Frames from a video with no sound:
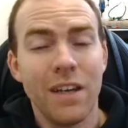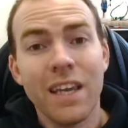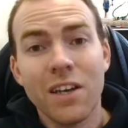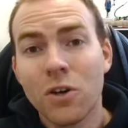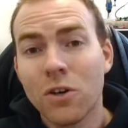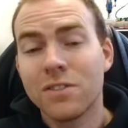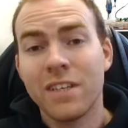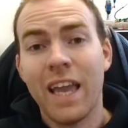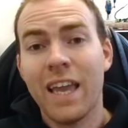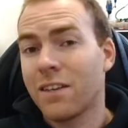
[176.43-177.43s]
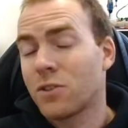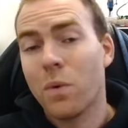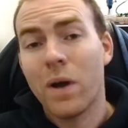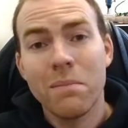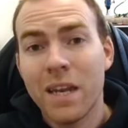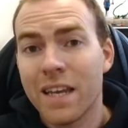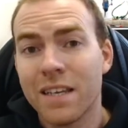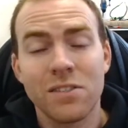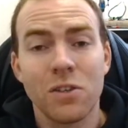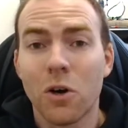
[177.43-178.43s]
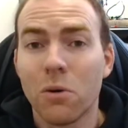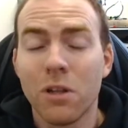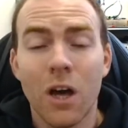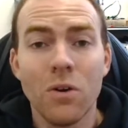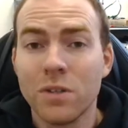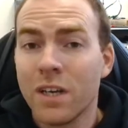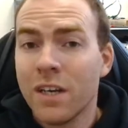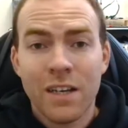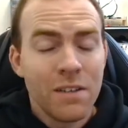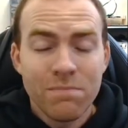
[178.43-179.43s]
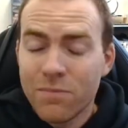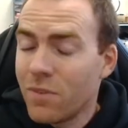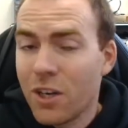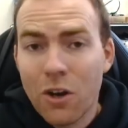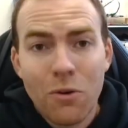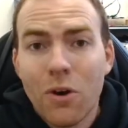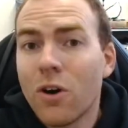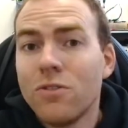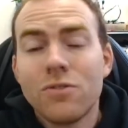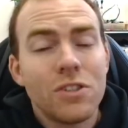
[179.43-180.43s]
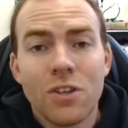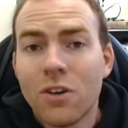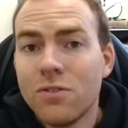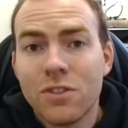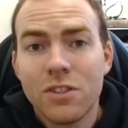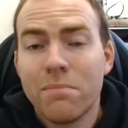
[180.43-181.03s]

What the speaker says: It could take 20 minutes to upload hundreds and hundreds of